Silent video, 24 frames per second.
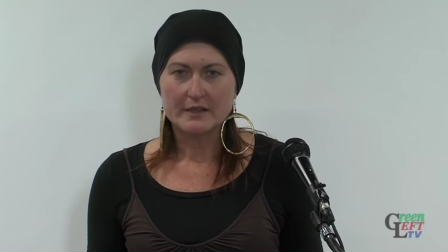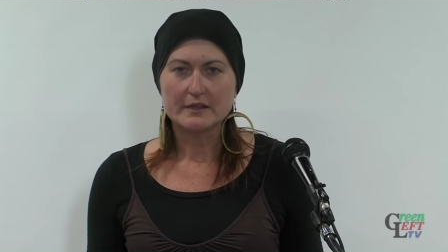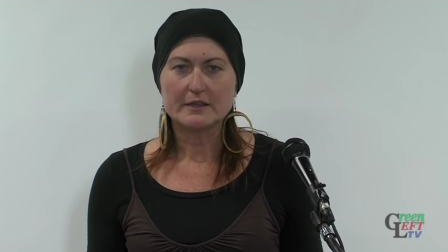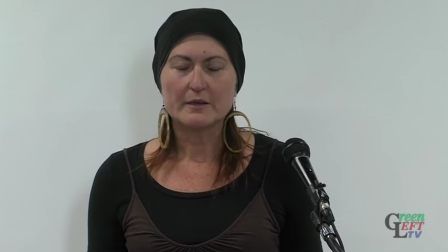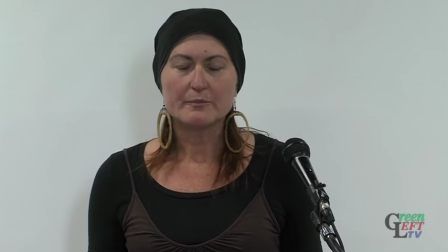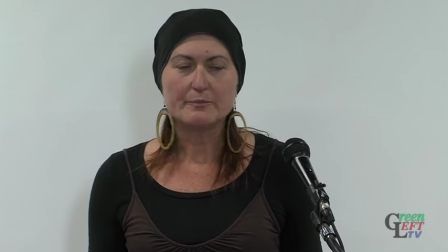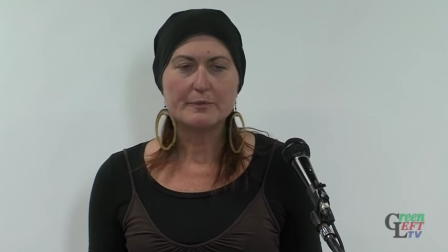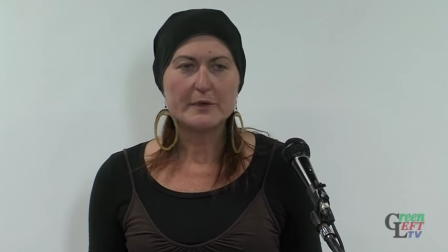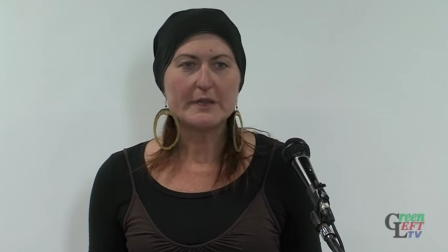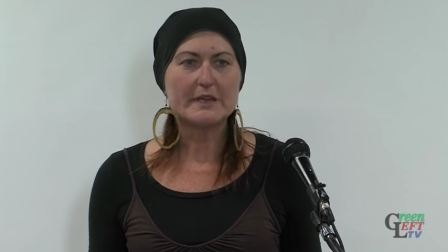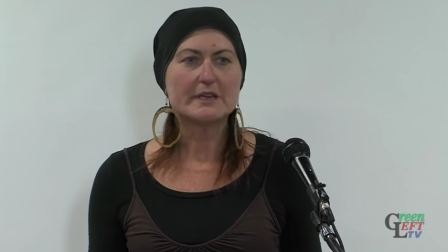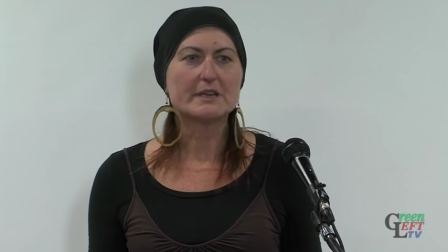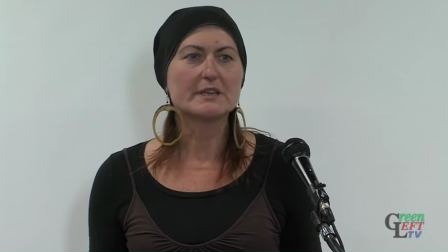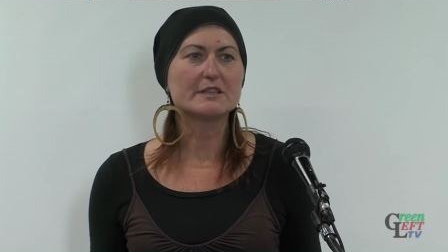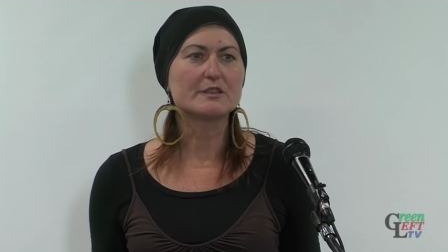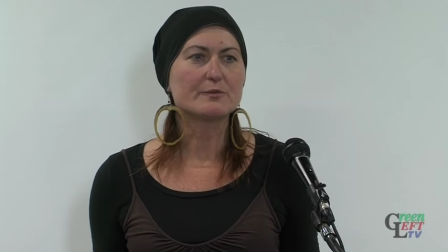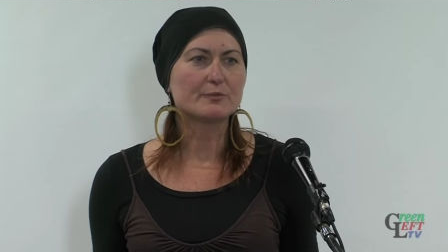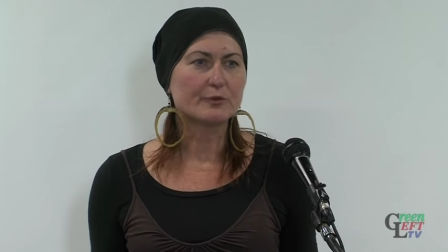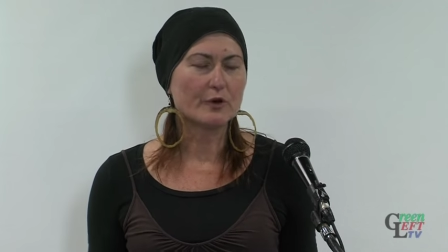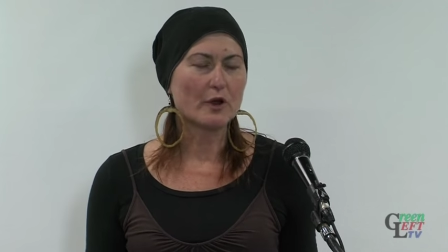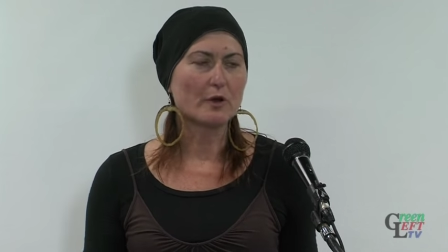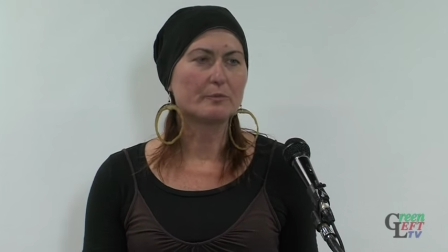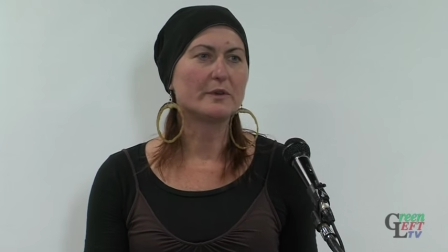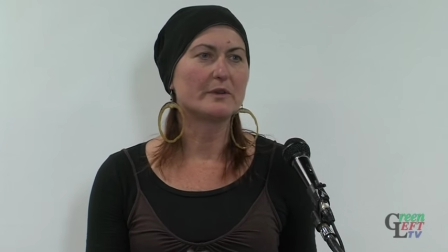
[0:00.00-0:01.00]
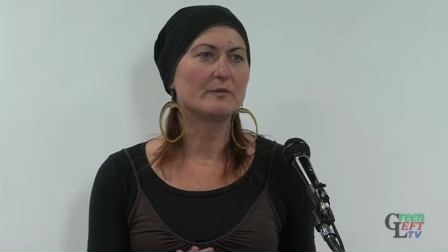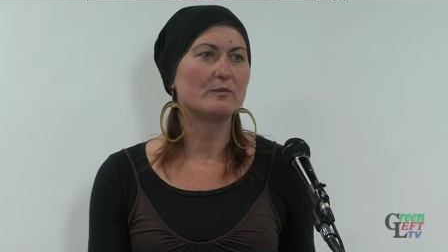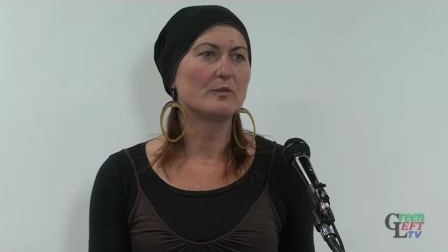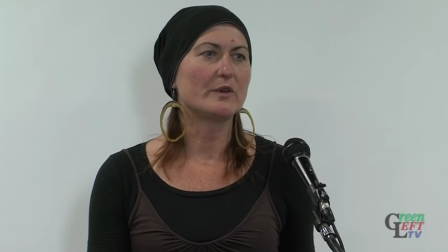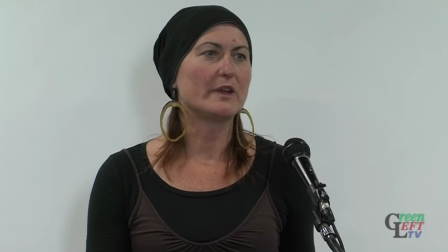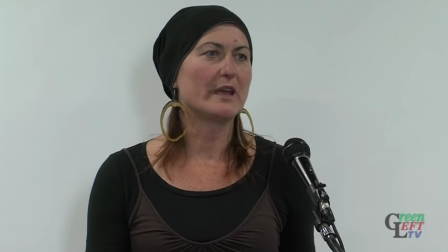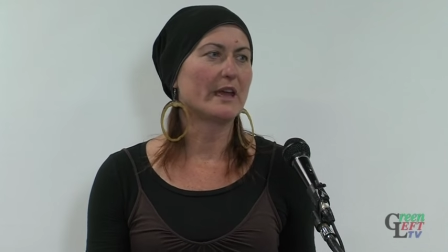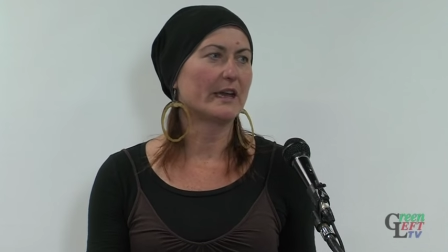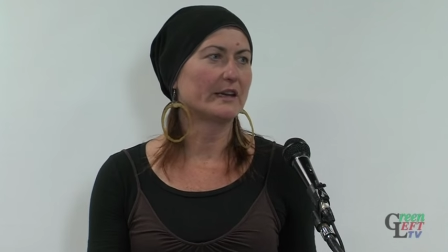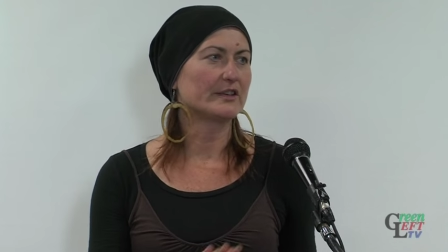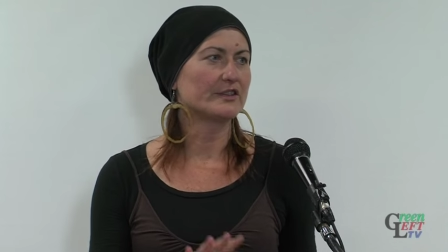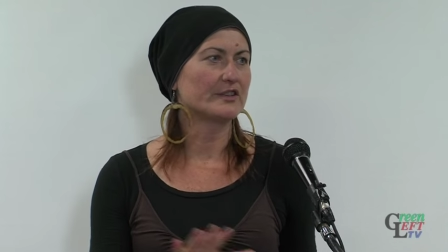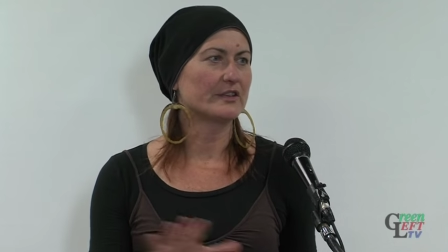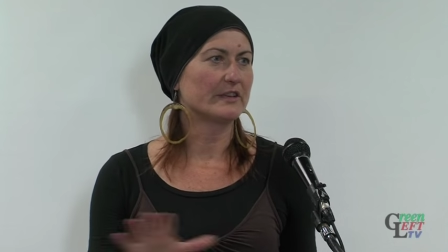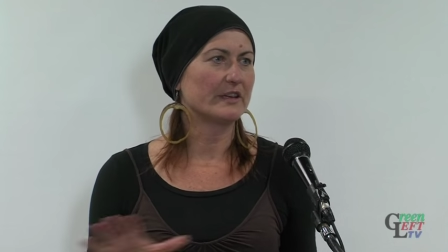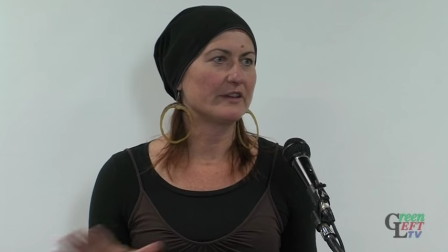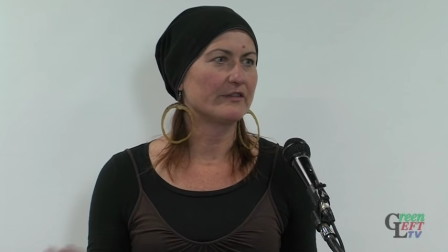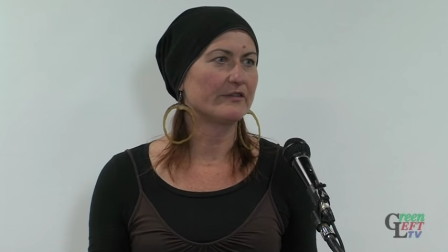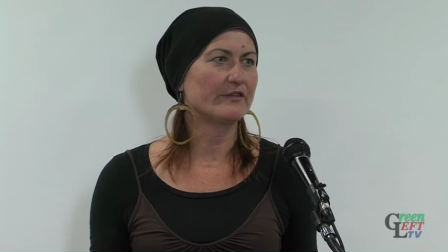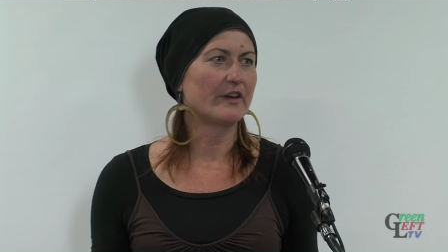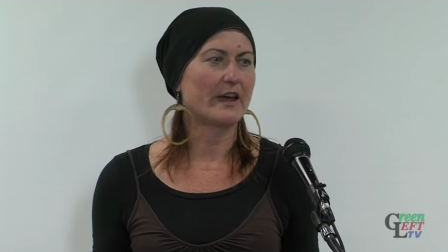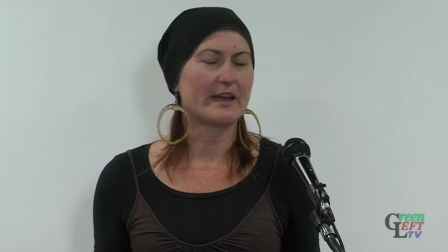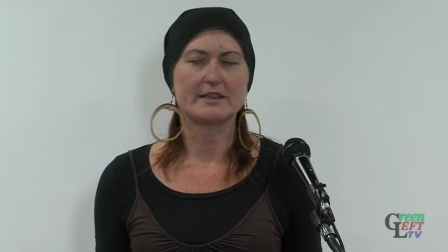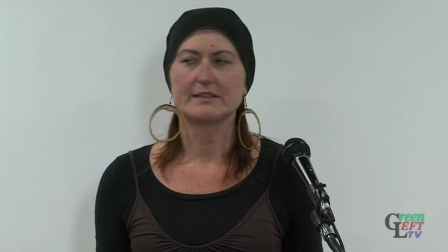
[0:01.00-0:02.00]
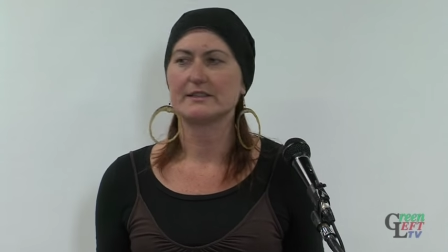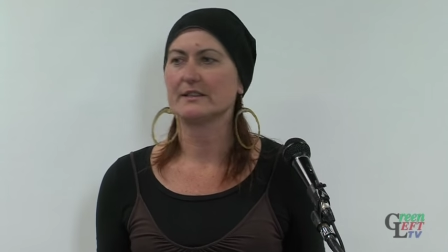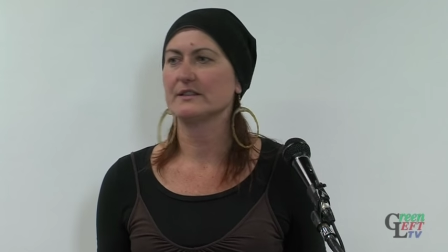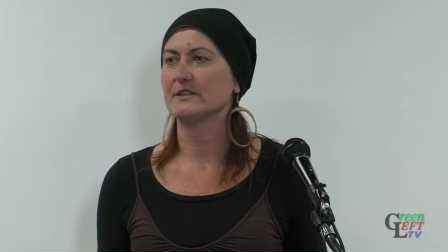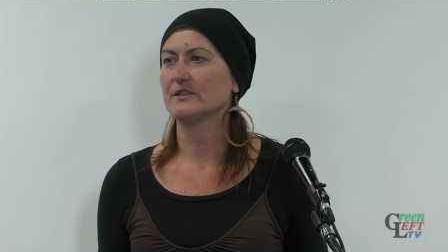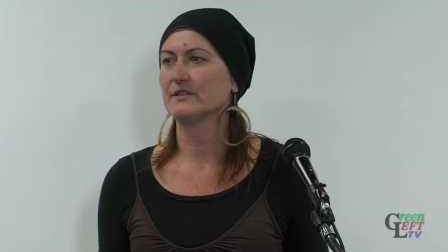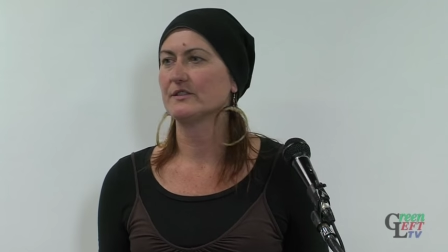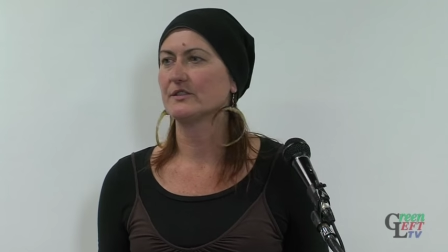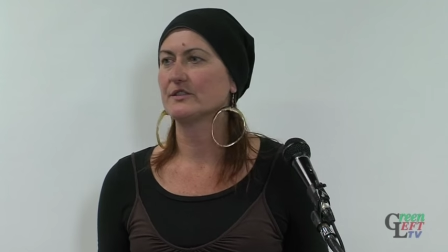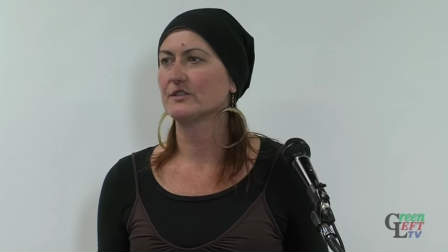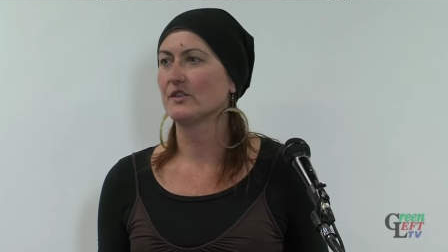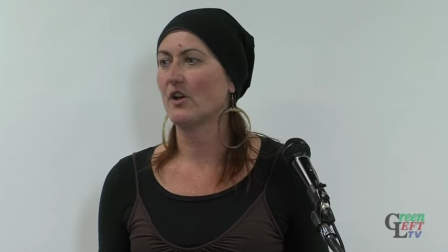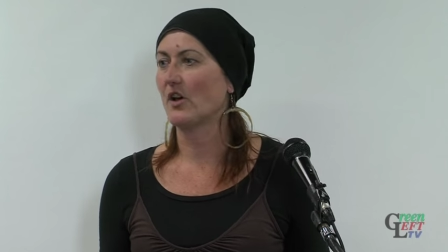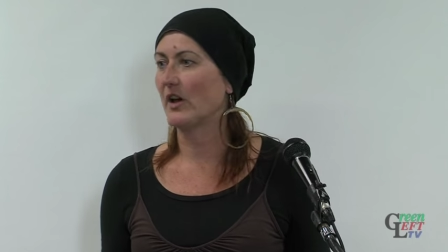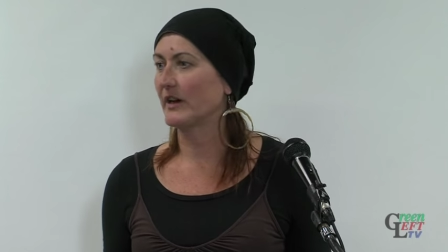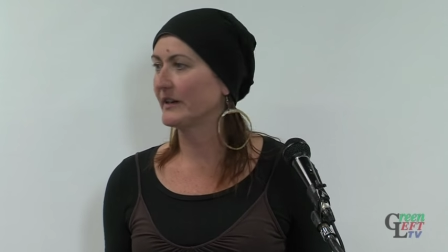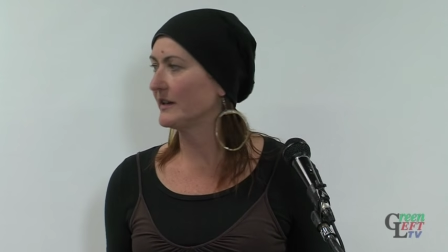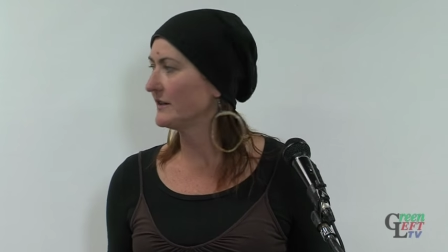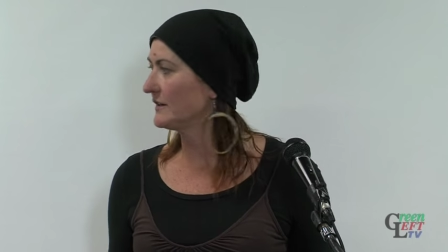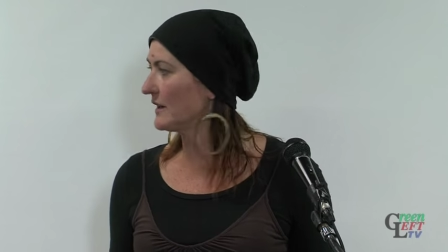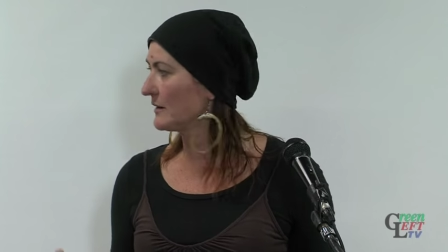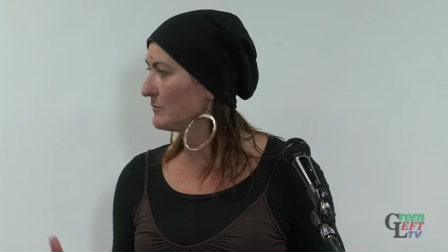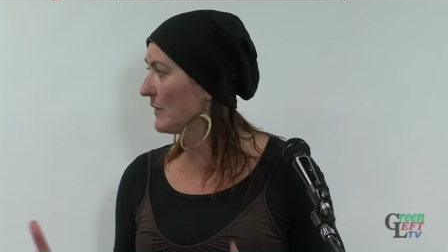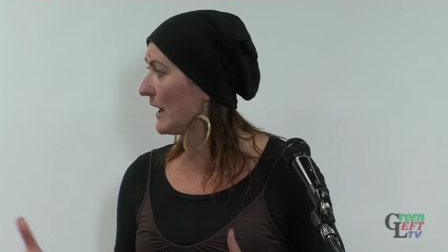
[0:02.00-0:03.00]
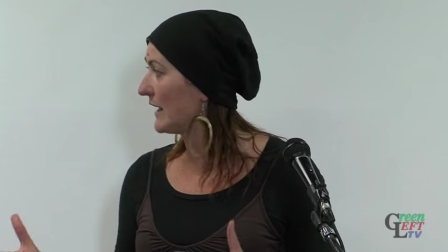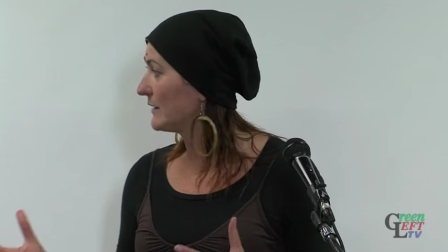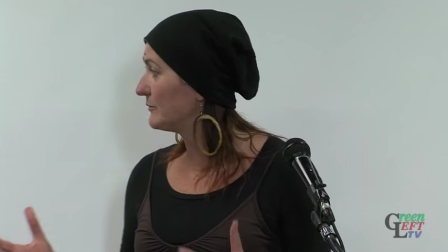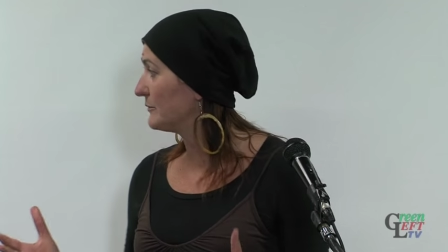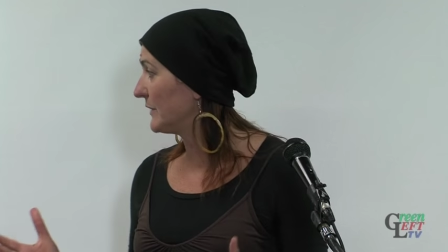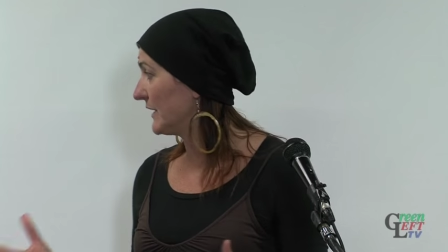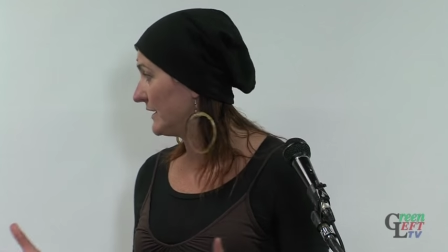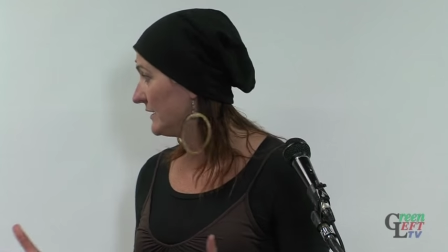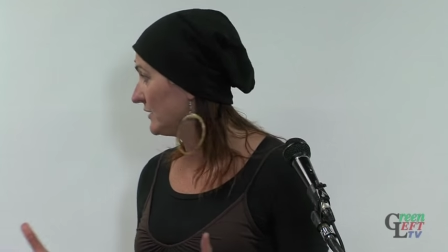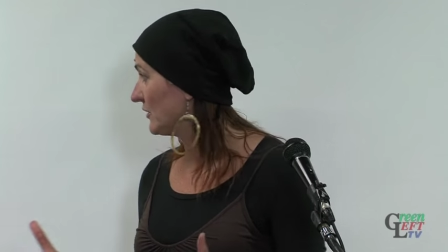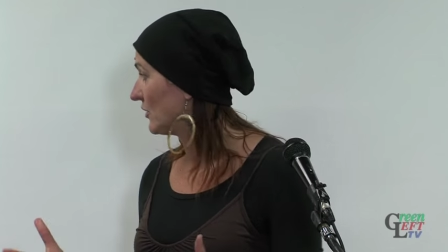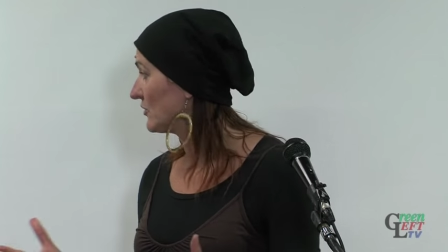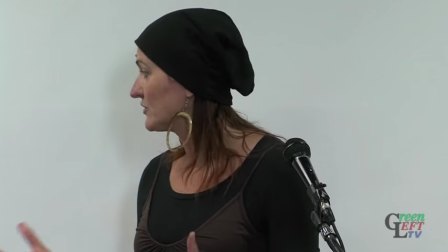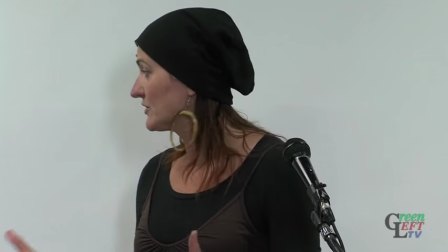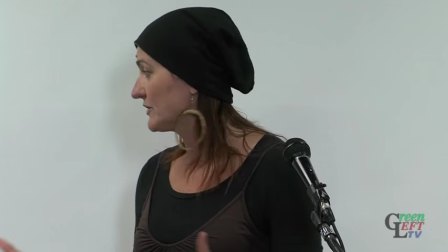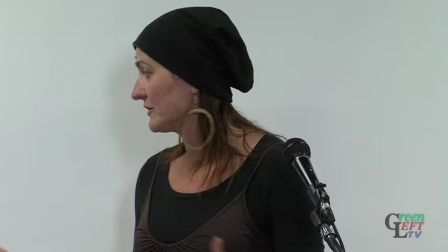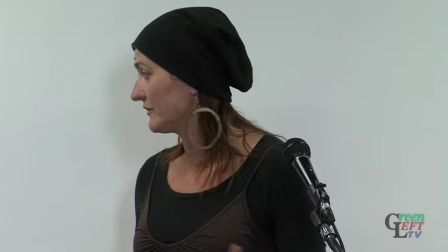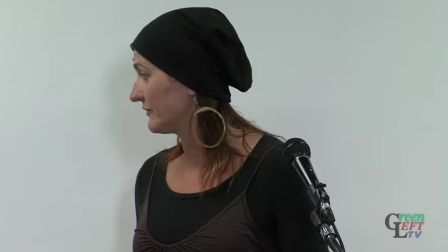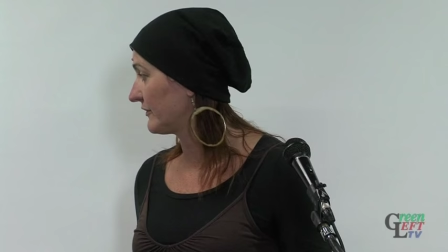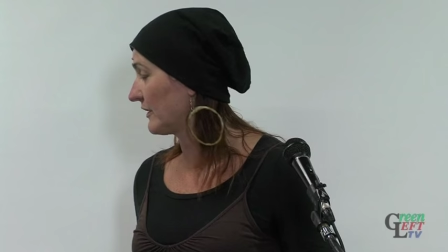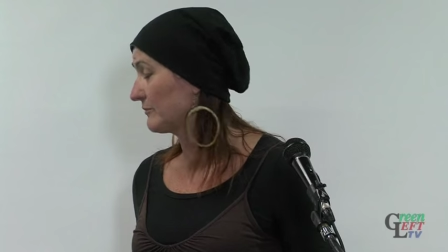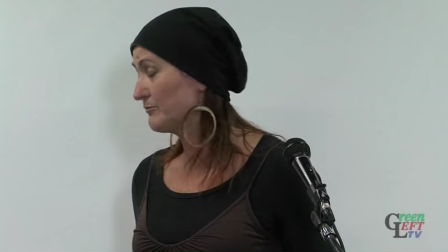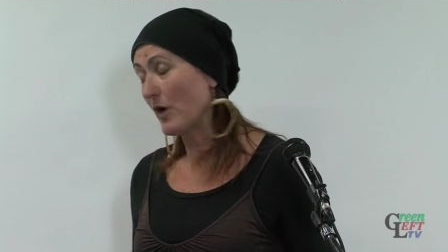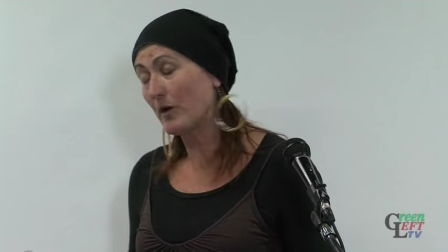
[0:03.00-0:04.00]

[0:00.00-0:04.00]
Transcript: The biggest problem we actually face in society, and that might be in lots of,